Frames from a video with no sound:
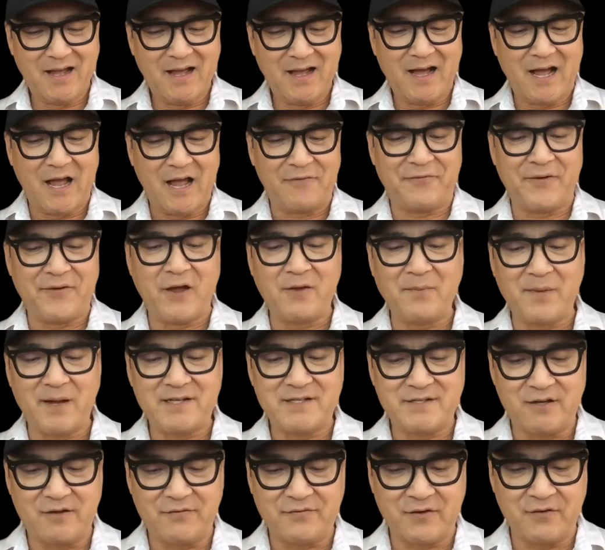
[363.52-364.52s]
I found
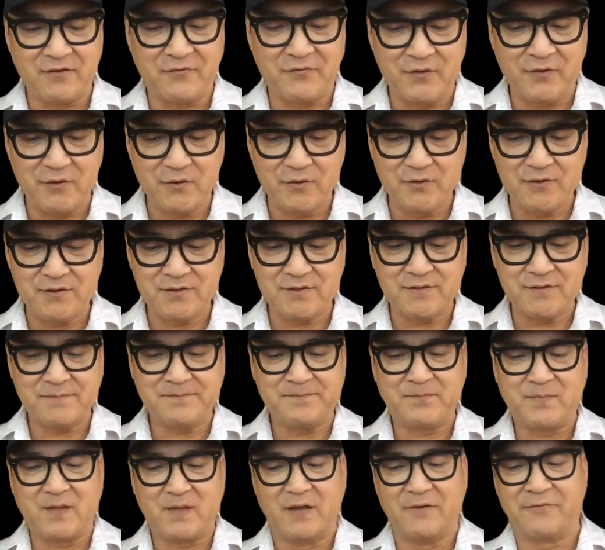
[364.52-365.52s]
myself confused
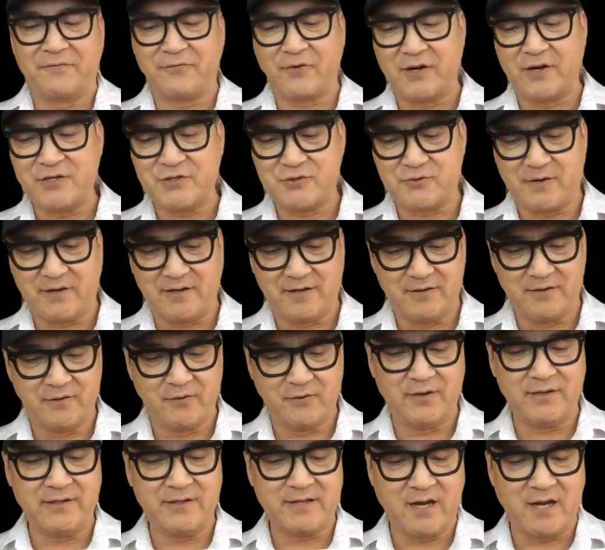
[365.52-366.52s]
and frustrated
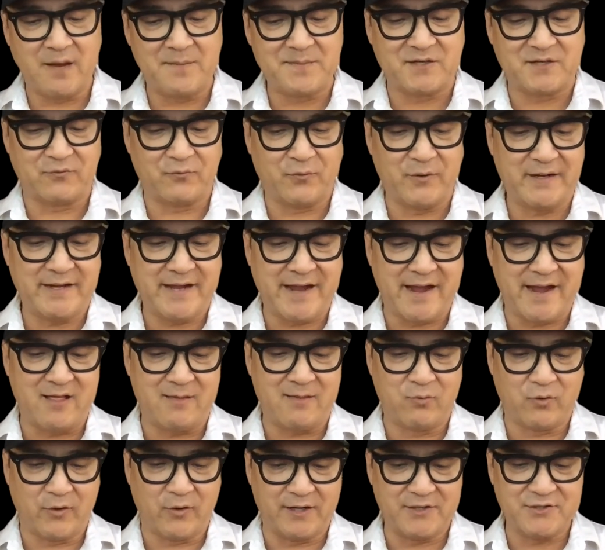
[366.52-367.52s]
during times of
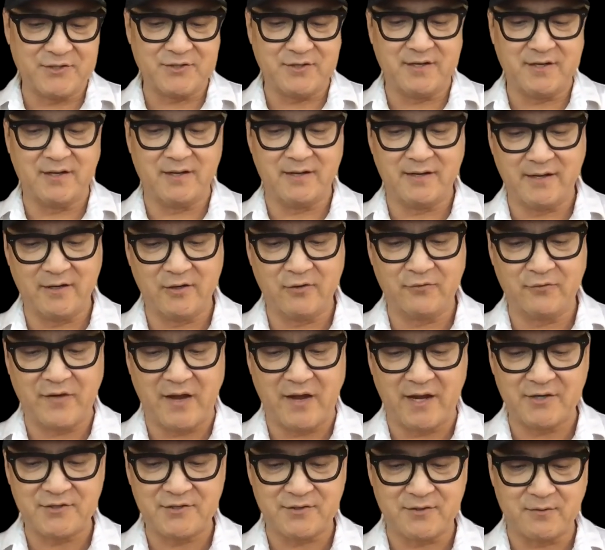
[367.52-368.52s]
recalibration and
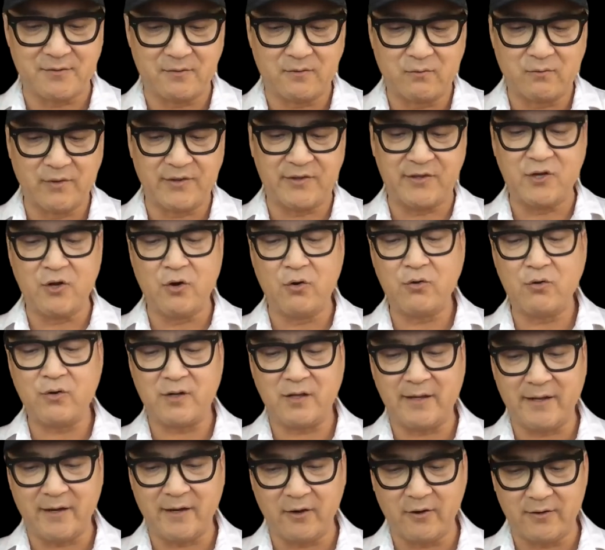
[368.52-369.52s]
innovation with no
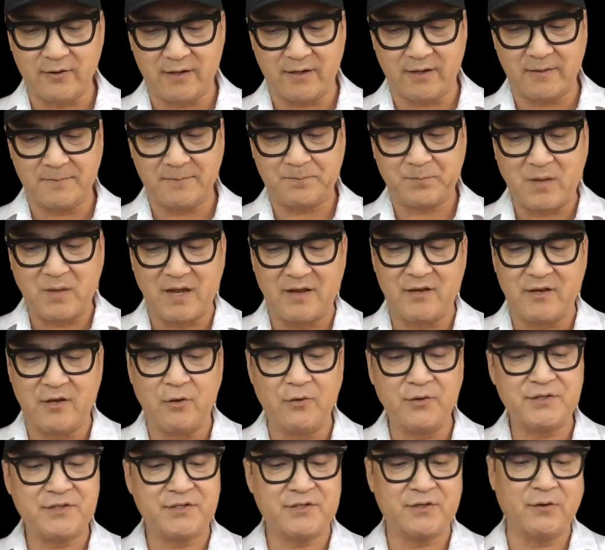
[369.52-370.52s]
clarity and
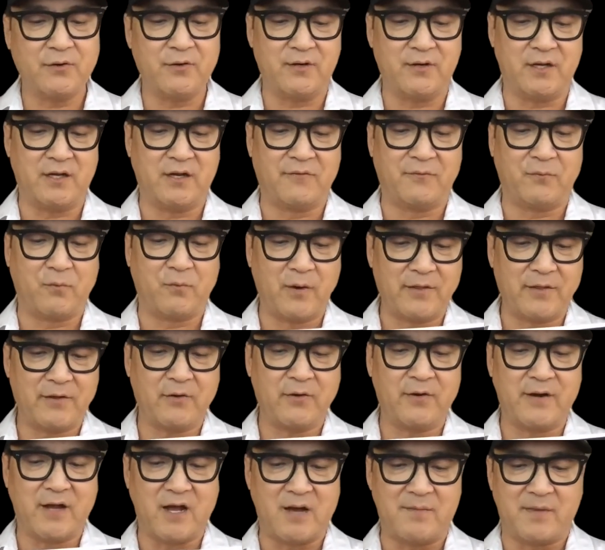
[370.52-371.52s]
no certainty of
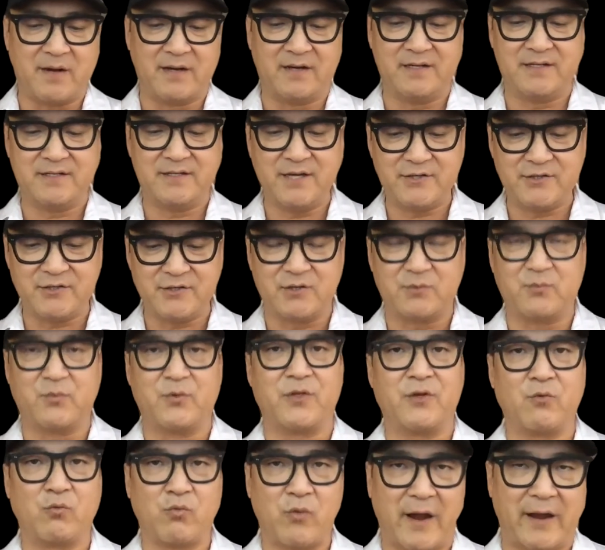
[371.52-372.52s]
whether or not my decisions were
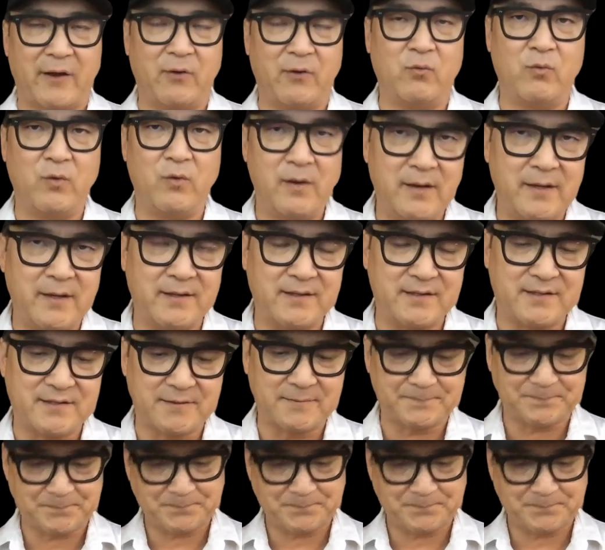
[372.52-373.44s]
the right ones.